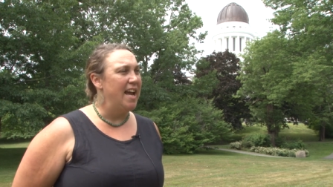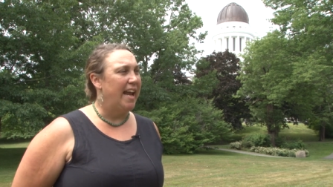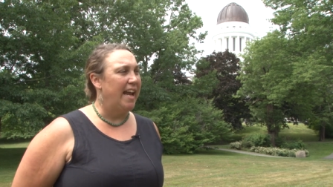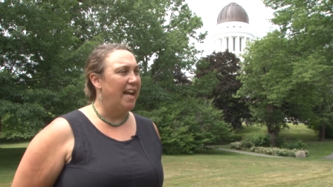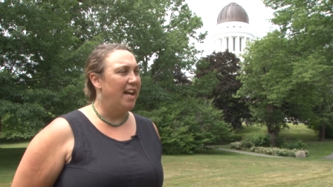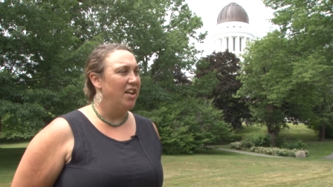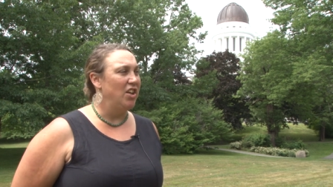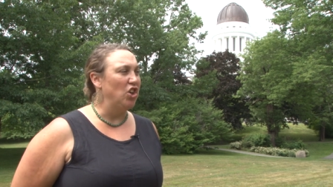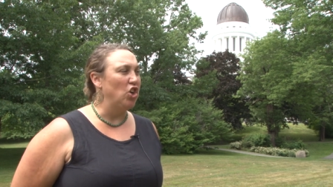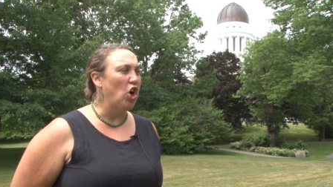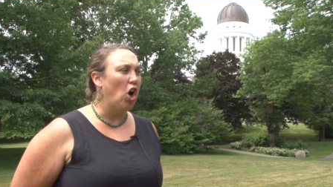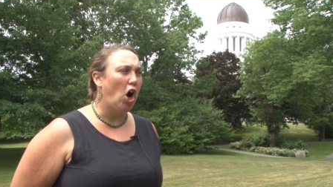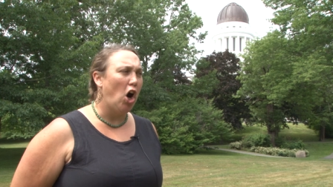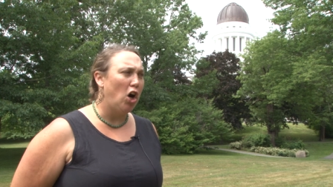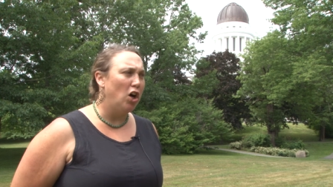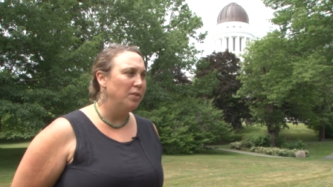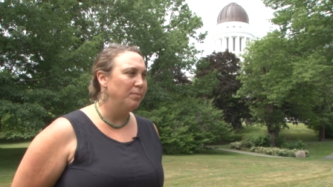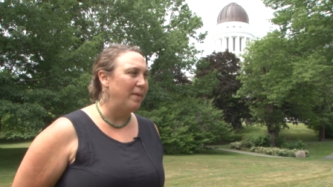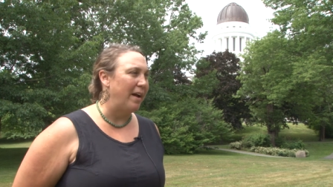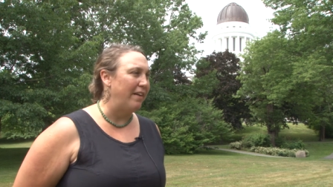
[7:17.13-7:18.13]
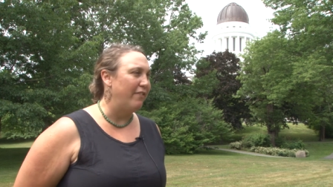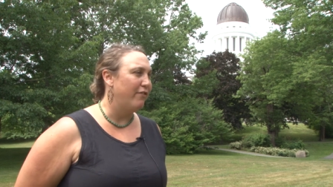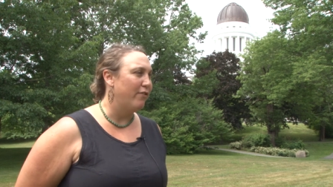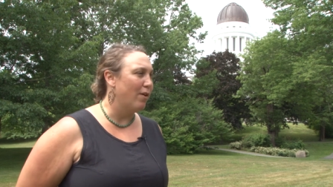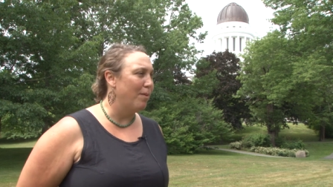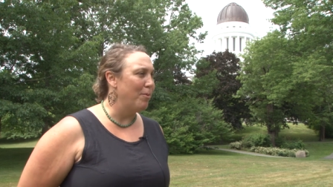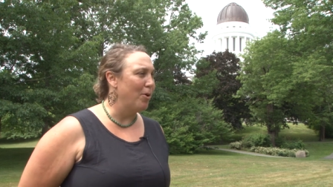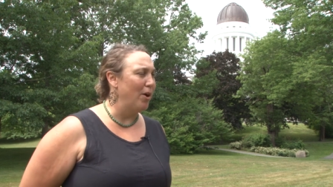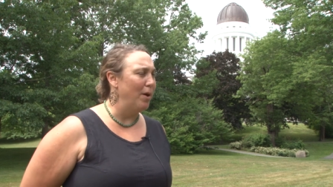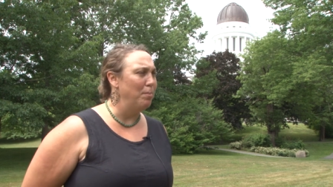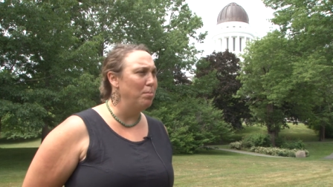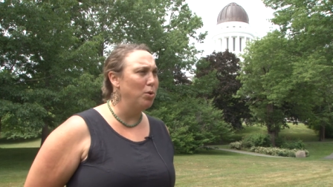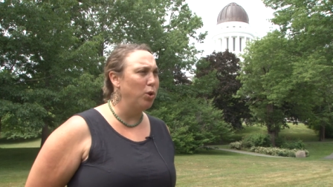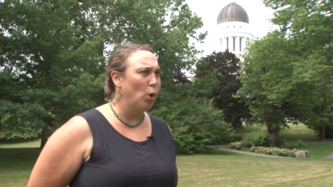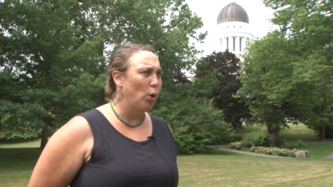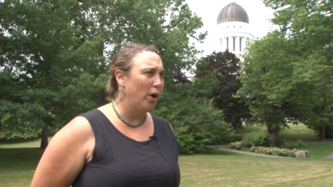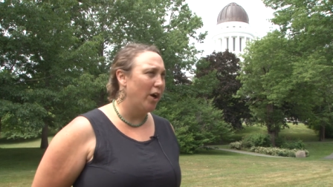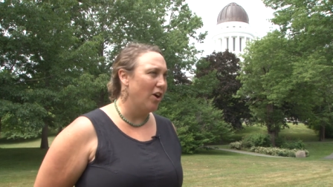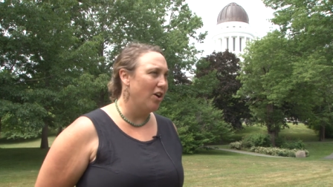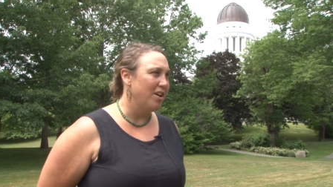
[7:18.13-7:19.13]
and called my former
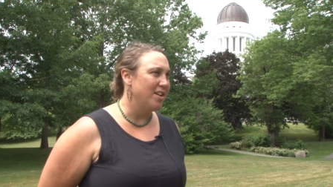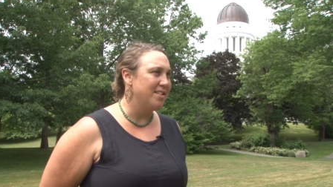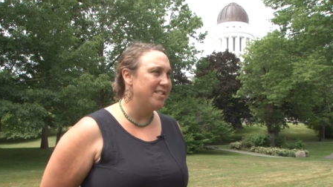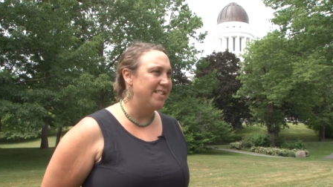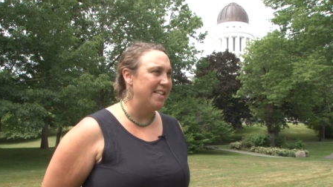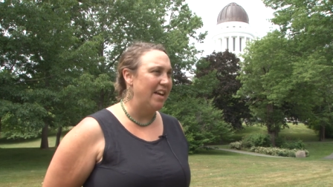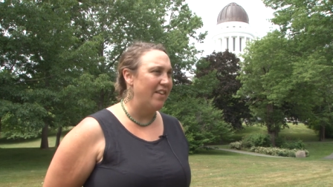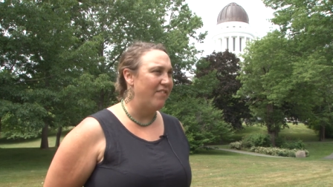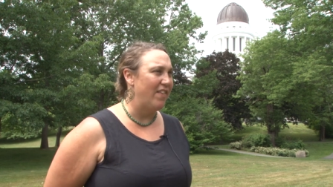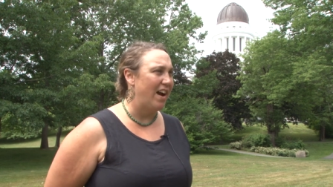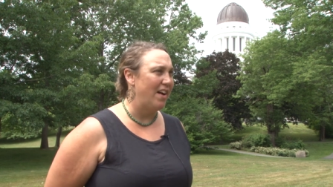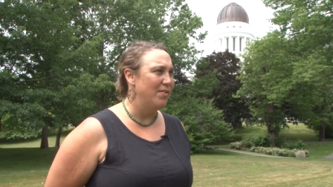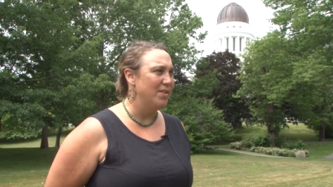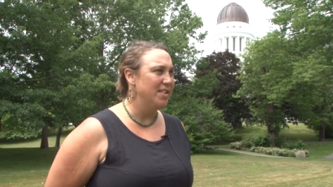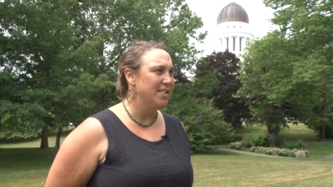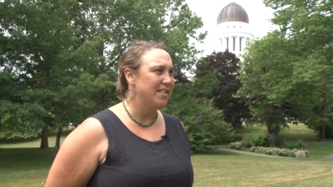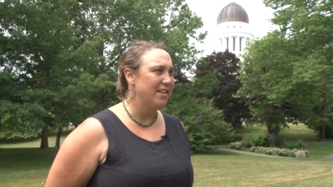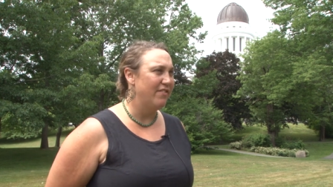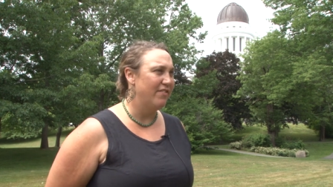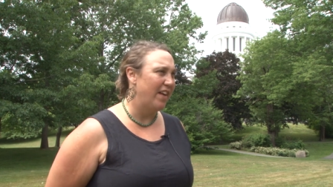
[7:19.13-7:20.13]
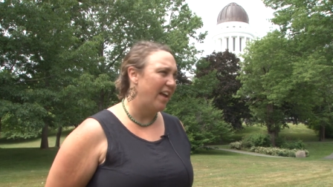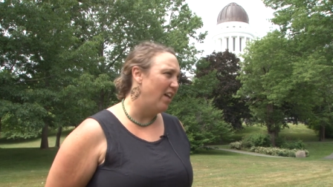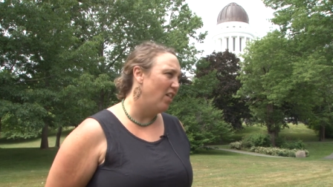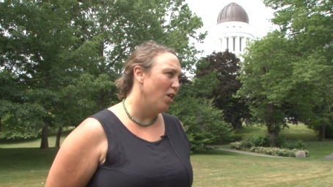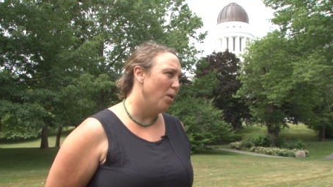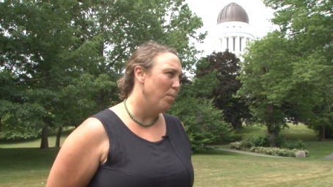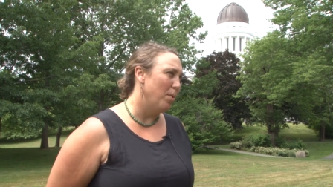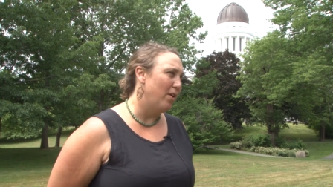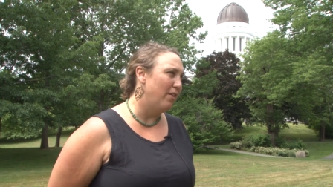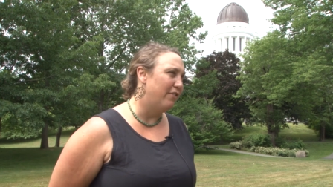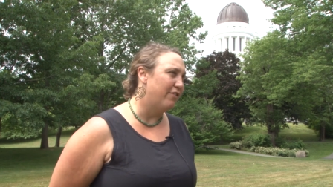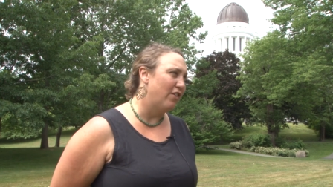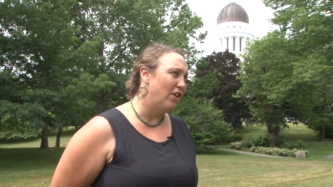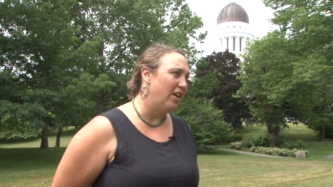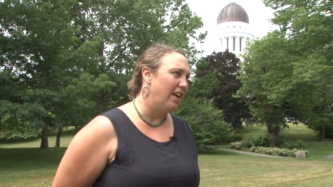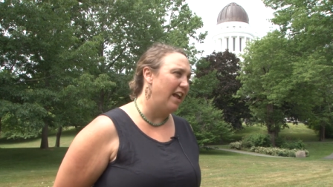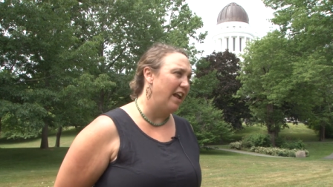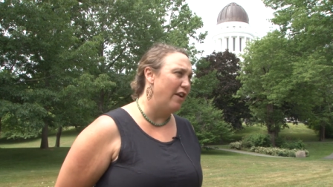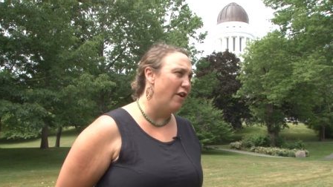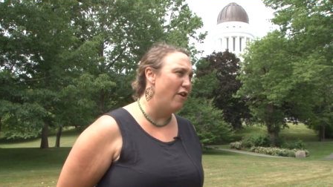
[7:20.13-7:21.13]
employer to see if I was available for
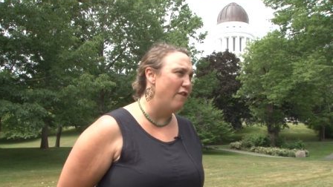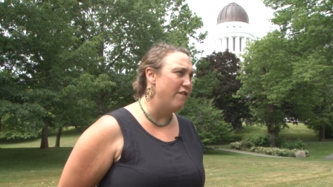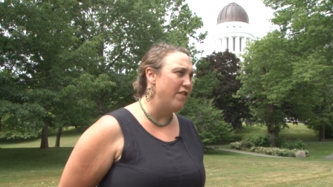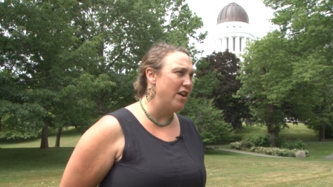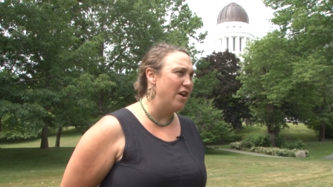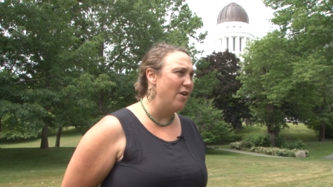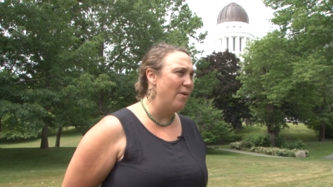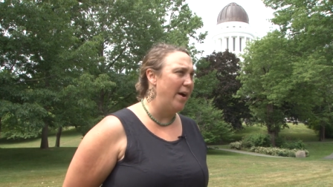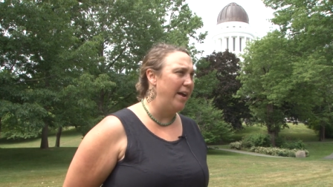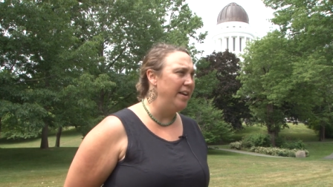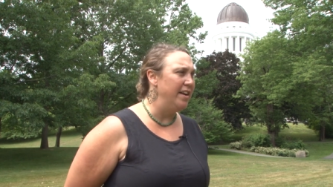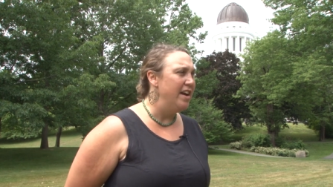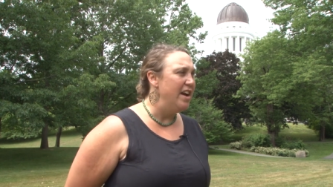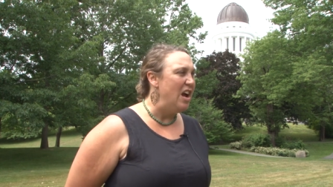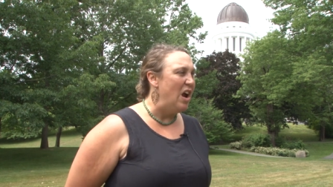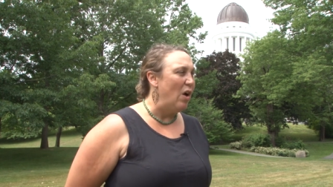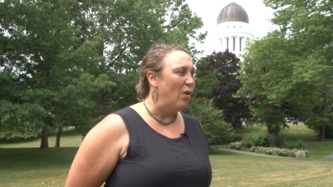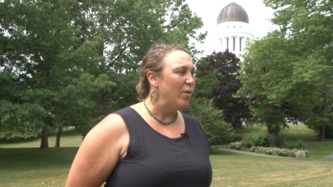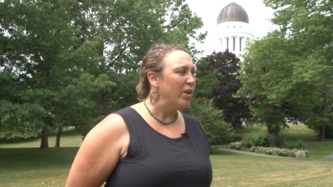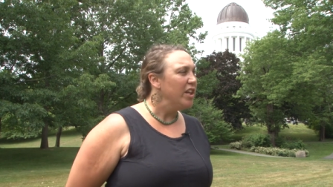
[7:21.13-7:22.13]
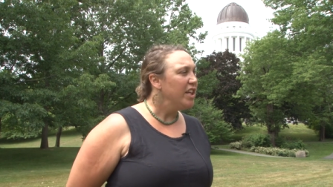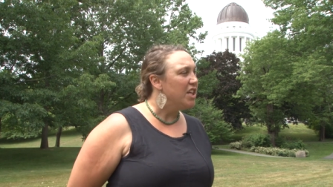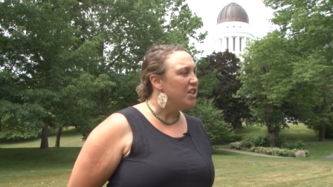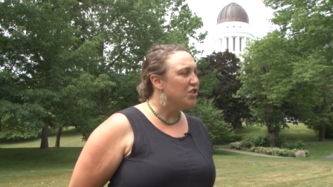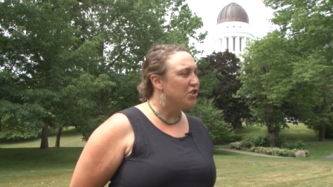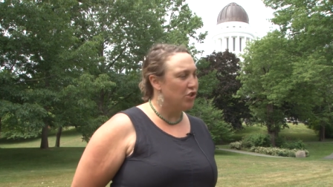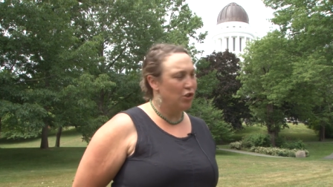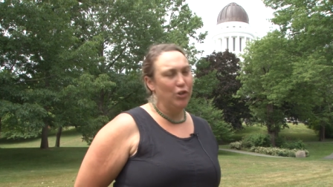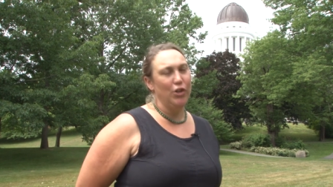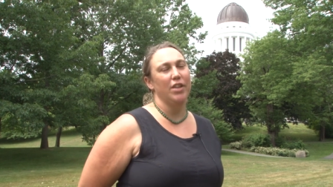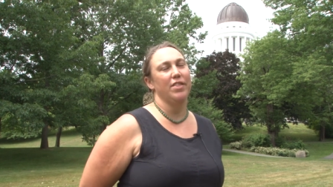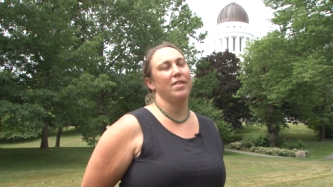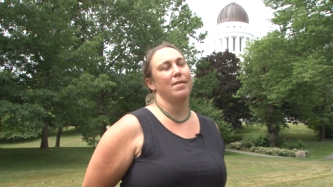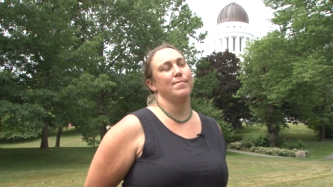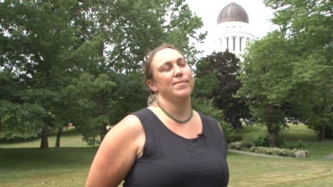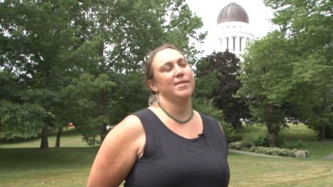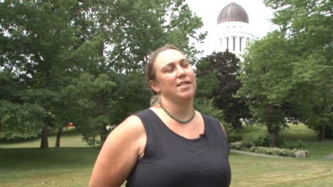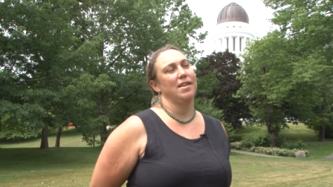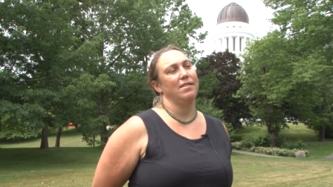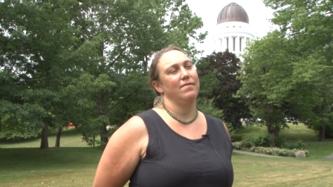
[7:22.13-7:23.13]
an interview and really asserted
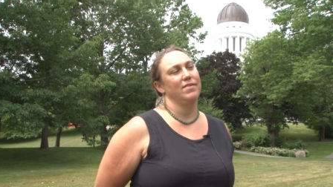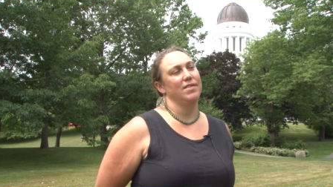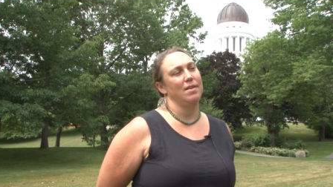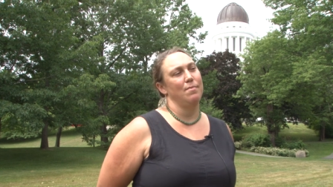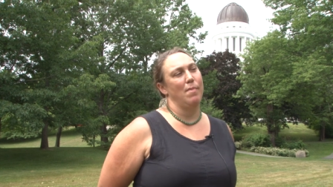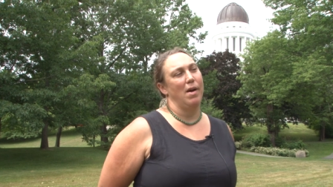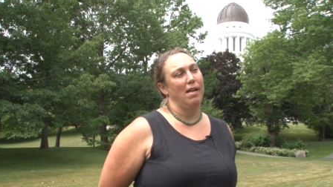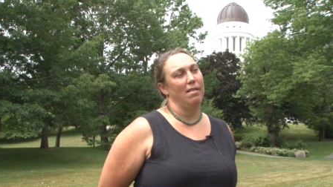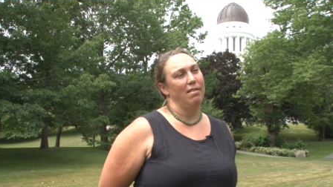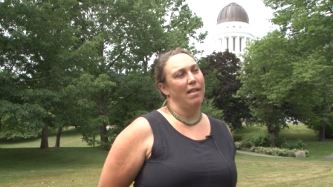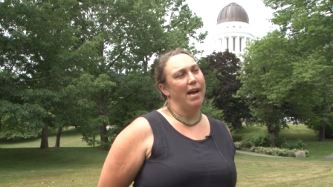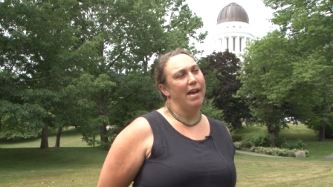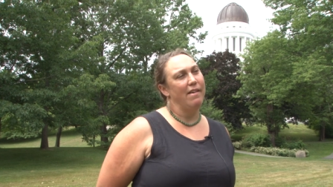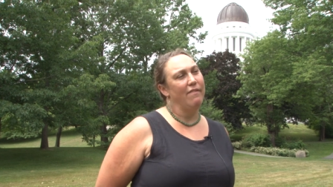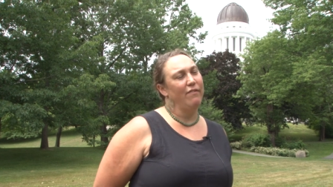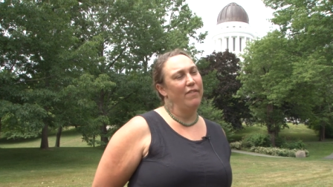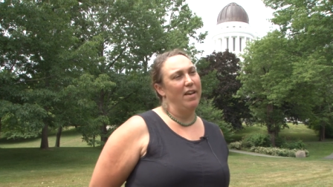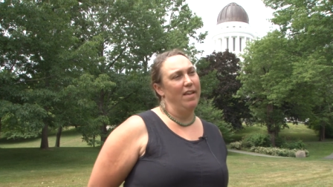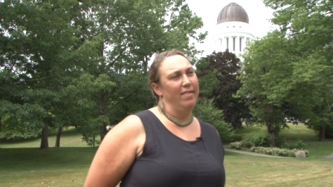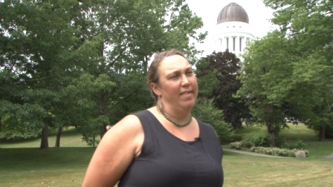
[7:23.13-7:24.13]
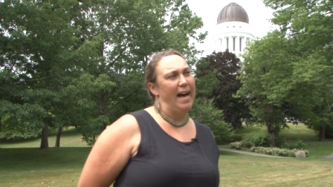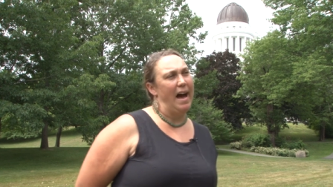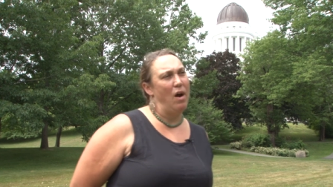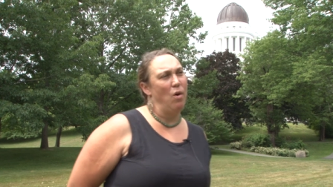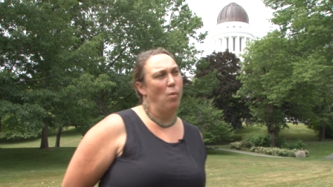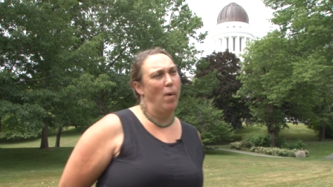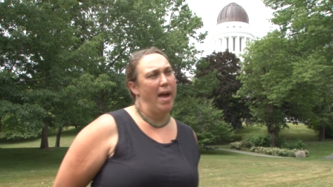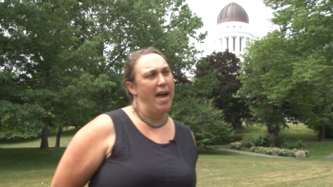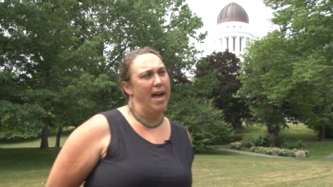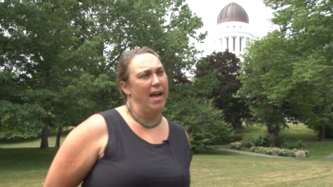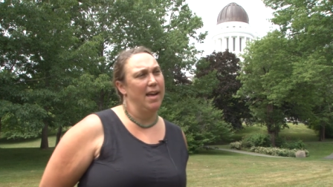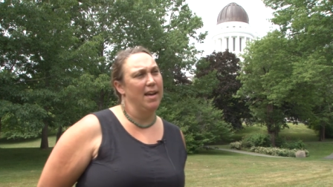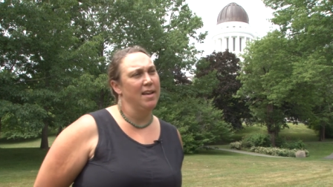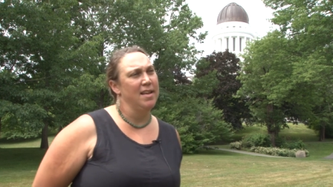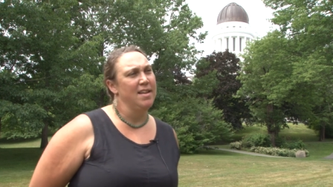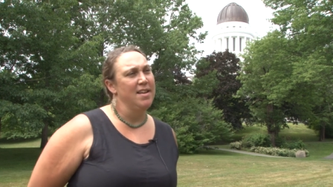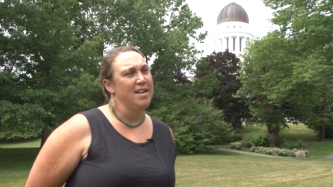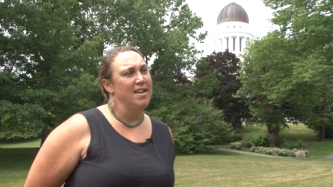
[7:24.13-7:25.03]
themselves in my life in that way